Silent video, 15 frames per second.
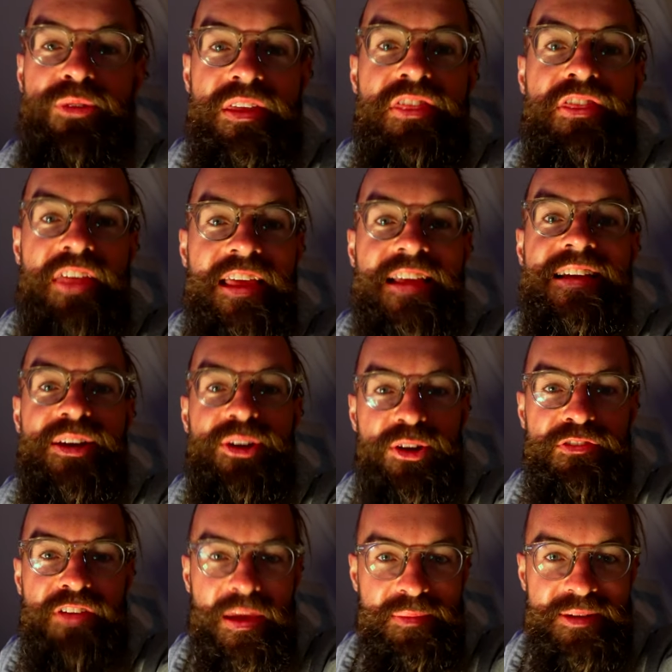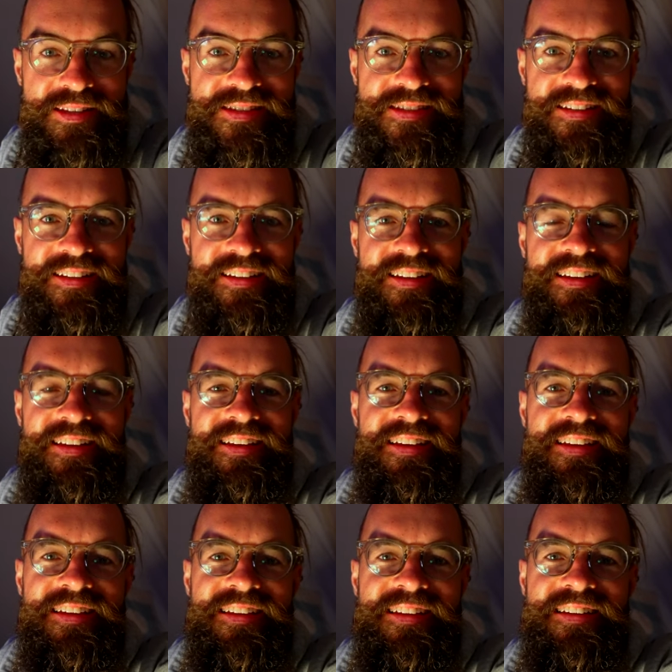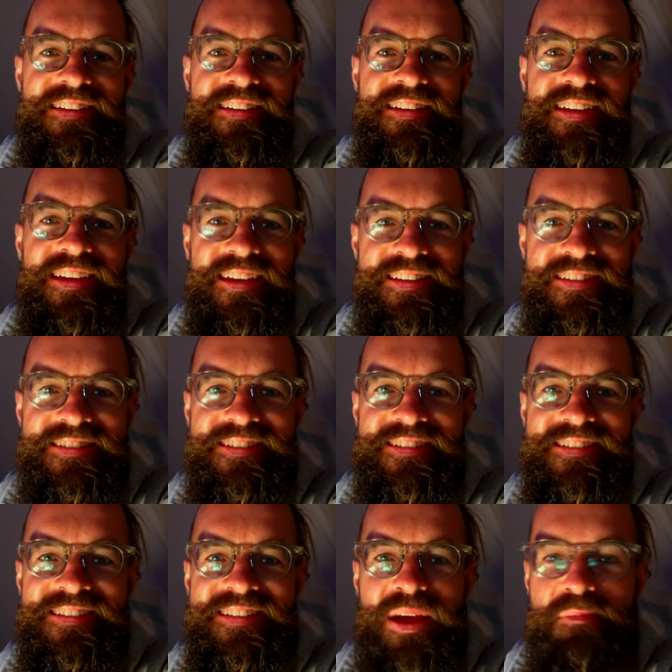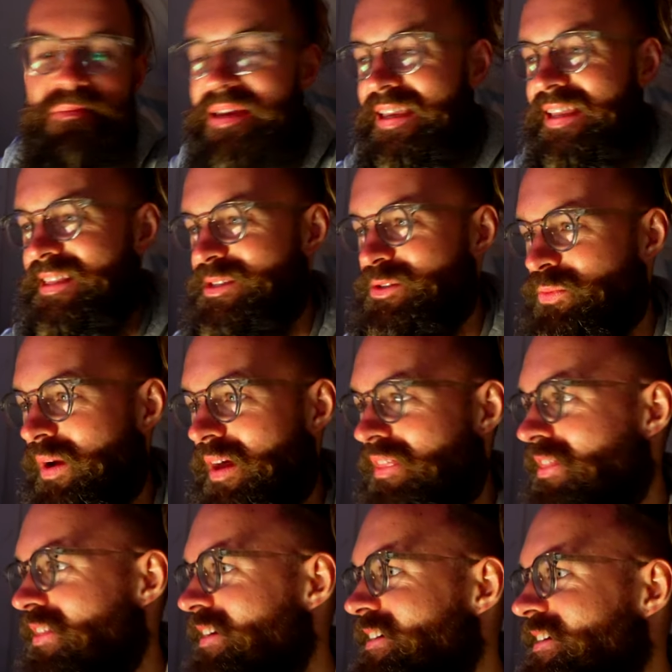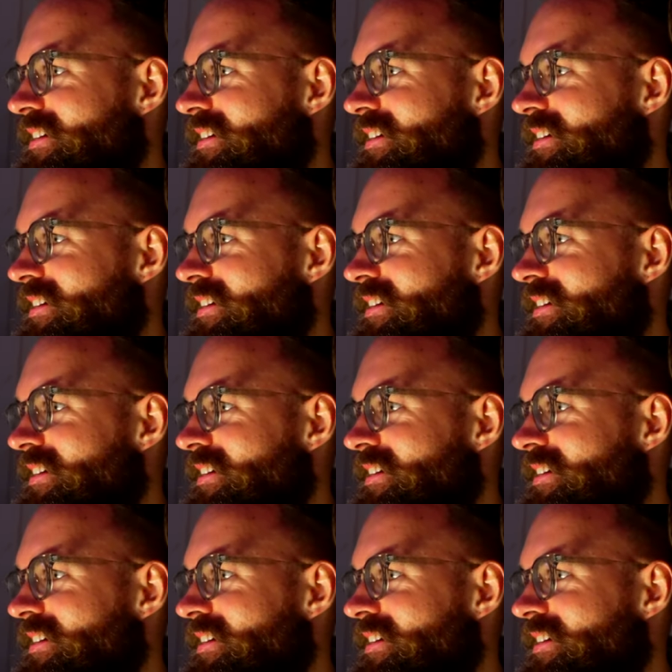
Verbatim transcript: rethink a lot of habits. It begins with